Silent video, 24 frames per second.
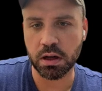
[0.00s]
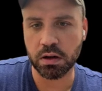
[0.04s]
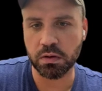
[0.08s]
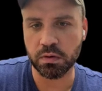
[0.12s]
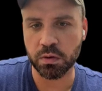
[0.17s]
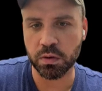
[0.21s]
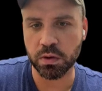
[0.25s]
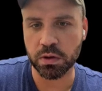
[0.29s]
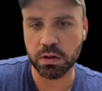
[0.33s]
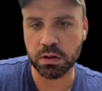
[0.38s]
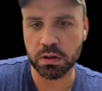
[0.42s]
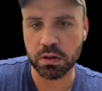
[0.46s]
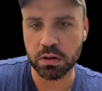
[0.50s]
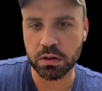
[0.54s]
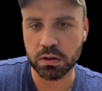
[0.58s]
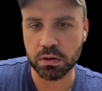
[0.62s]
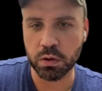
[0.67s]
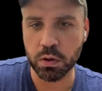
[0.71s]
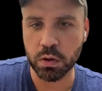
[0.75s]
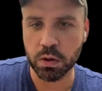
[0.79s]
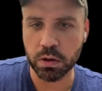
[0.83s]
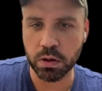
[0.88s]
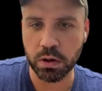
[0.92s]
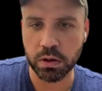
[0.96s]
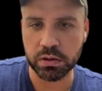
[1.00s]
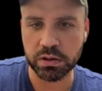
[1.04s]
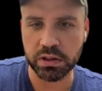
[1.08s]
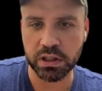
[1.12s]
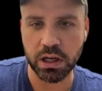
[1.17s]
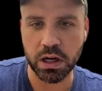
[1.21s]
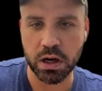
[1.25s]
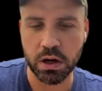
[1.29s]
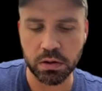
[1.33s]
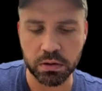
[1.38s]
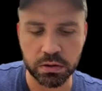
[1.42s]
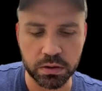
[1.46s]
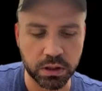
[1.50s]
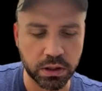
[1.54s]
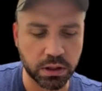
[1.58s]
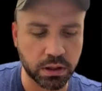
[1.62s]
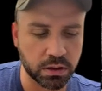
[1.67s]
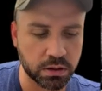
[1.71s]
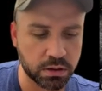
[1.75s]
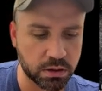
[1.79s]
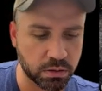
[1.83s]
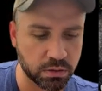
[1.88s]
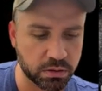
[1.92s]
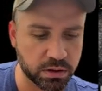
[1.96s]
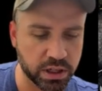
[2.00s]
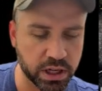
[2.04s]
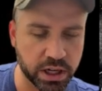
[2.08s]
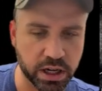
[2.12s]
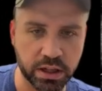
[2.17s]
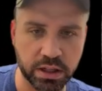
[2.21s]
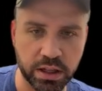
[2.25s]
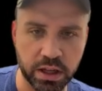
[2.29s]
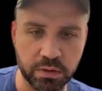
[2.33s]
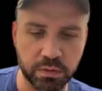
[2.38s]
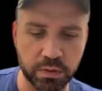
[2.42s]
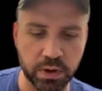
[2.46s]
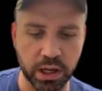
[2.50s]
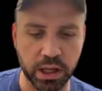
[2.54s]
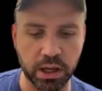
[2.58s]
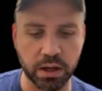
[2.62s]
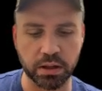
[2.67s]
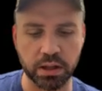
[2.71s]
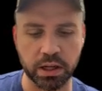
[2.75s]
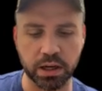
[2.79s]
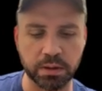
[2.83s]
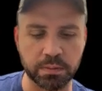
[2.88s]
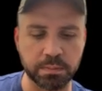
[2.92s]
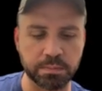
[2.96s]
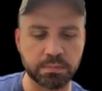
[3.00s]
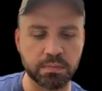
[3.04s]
for Gorgos and Aldrich, so check out that video there.